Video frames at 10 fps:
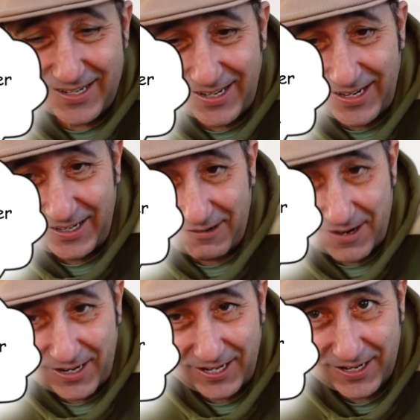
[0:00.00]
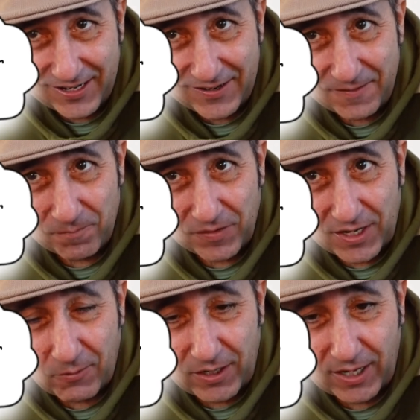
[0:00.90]
Anyway,
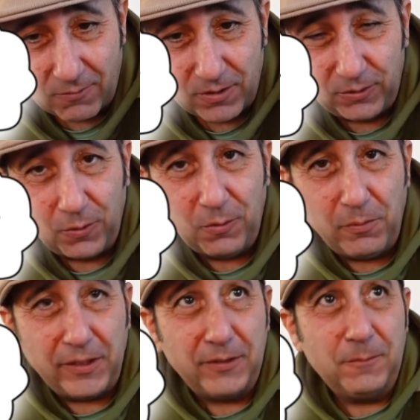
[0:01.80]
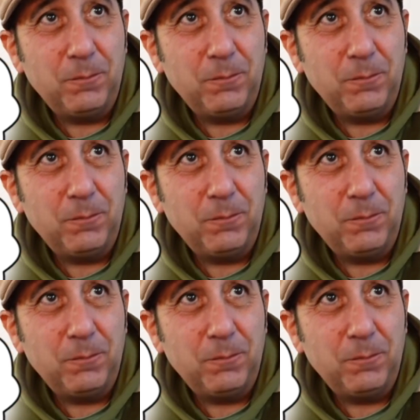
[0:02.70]
I don't want to talk about it.